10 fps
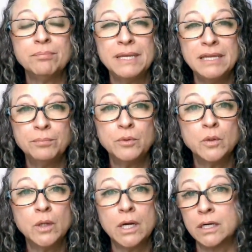
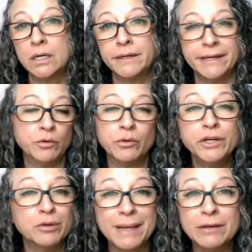people are ignoring
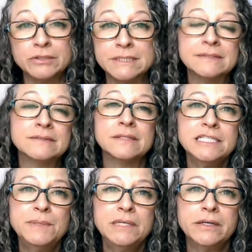your boundaries
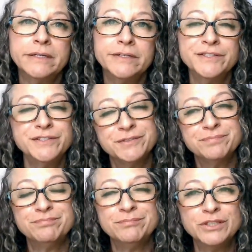is because
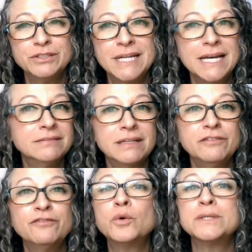you're not
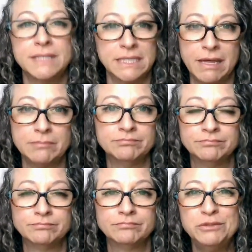enforcing them.
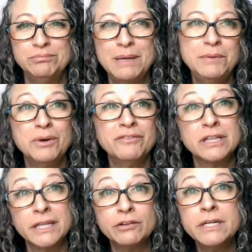Maybe you have
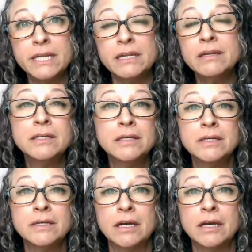clarity
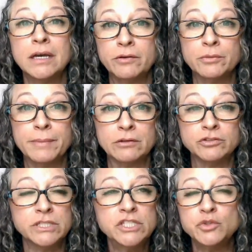about your
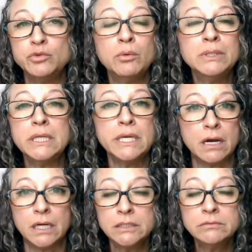boundaries, you know what they
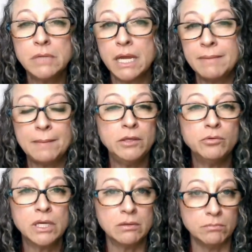are, and maybe
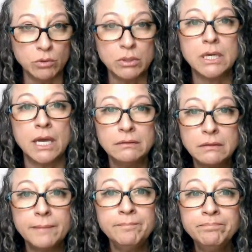you communicate
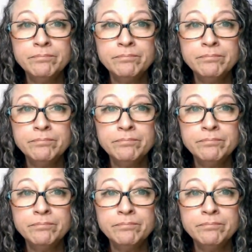them,